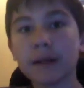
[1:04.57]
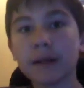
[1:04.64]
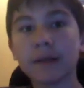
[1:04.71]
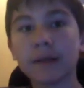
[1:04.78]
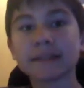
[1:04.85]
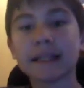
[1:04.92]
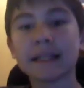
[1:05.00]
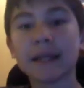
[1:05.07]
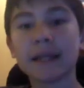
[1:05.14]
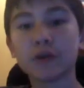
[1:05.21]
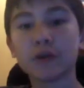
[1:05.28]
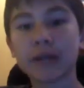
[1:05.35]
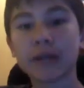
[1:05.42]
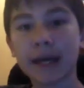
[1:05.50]
it. I'm not saying that
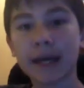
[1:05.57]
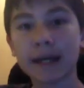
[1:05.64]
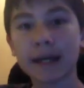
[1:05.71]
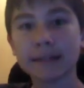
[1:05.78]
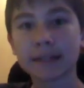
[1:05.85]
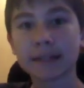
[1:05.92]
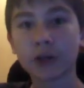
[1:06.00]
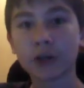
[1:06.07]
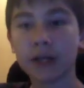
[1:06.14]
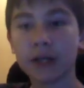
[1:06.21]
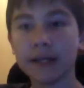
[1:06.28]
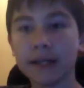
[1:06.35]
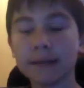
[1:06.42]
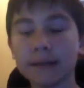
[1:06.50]
you can, and it's not a good
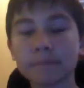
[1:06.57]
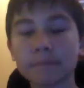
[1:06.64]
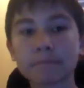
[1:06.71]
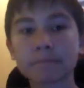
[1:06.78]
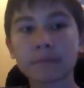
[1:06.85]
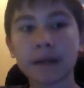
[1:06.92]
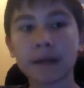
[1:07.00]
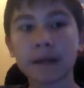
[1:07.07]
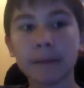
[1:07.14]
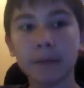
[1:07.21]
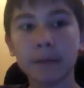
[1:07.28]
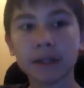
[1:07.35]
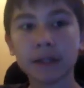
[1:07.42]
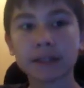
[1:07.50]
idea.
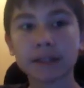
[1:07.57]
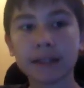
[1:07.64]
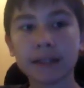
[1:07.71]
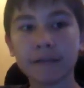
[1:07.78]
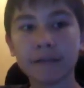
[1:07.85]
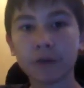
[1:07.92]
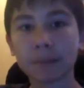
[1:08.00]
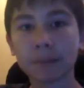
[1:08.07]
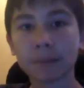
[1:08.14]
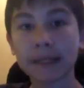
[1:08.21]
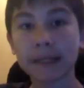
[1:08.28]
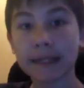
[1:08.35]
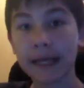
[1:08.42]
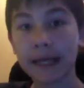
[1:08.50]
But if you're
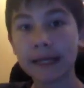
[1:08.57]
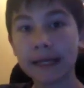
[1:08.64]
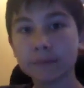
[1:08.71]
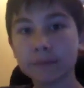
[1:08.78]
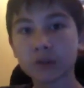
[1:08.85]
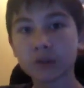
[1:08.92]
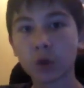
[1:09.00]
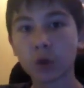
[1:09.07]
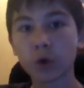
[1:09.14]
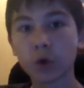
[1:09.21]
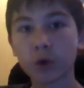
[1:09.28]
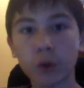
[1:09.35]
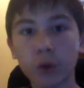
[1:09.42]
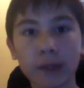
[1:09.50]
playing games
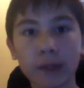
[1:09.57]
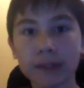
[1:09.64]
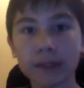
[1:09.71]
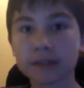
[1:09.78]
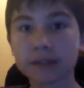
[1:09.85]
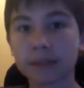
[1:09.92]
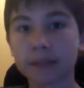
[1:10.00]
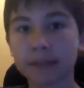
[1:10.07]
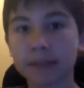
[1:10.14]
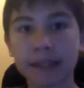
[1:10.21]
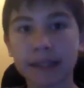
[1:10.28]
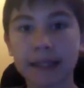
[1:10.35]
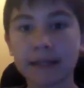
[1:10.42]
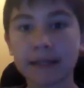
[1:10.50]
or doing
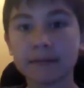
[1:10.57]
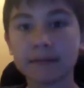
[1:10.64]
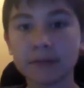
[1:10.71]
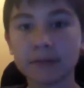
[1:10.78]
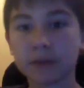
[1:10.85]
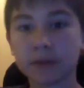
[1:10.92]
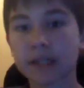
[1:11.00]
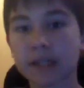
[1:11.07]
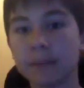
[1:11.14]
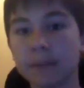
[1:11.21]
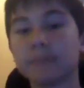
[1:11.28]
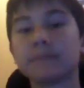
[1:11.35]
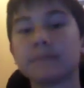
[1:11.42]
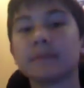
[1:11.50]
something that can
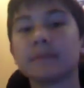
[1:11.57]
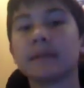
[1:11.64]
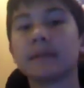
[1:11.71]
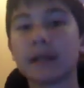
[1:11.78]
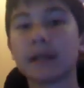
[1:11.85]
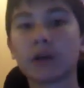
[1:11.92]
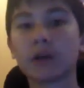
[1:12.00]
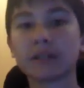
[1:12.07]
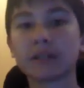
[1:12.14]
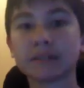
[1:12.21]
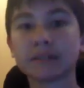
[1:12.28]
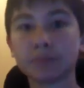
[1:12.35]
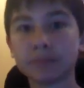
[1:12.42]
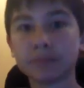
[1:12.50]
take a lot of
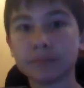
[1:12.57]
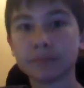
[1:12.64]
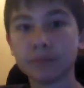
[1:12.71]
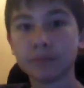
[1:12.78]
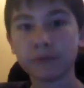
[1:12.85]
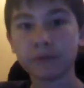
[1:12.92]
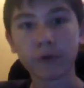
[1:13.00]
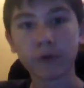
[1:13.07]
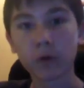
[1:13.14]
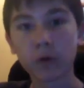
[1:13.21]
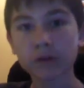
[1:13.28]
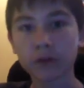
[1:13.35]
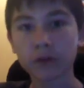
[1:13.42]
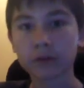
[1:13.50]

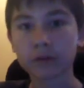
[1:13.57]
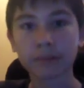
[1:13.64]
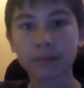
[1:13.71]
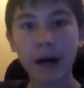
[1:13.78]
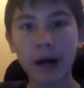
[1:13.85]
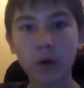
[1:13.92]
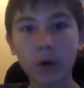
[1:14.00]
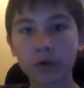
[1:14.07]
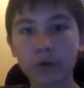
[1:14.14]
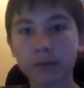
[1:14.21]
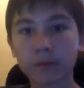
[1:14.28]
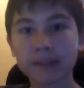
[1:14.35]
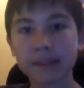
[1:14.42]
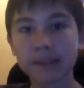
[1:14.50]
force or power
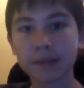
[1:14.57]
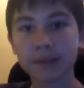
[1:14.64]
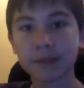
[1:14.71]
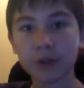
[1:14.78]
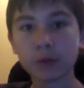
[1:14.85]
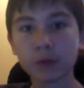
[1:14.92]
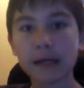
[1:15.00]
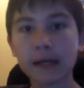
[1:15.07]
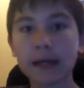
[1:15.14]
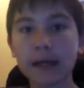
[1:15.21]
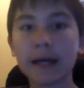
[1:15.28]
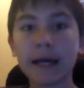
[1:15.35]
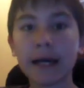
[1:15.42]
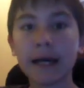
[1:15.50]
from the CPU,
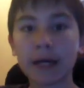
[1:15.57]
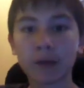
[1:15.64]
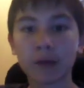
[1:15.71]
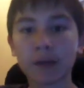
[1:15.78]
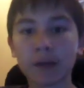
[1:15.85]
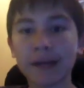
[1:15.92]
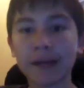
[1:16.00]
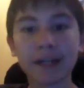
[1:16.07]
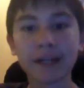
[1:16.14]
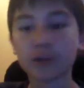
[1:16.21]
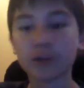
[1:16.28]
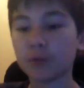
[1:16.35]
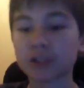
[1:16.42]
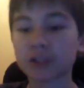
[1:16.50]
I'd recommend
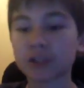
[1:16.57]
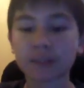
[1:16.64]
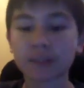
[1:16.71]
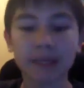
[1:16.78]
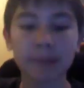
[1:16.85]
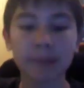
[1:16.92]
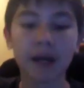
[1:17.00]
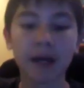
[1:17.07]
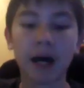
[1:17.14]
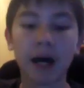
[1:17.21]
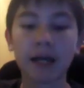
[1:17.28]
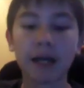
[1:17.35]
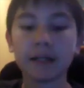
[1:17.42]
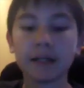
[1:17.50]
that you put something
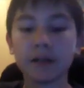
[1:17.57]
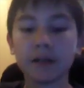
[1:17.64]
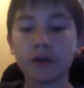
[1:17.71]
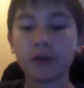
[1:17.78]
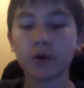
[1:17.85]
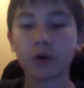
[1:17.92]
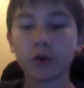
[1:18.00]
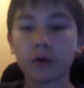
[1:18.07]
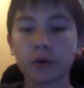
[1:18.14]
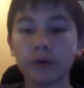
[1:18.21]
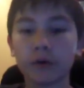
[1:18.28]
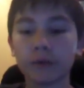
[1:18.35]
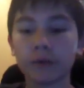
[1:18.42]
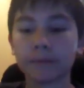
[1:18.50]
behind
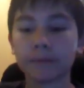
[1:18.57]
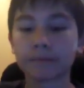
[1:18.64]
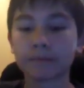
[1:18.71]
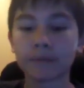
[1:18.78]
your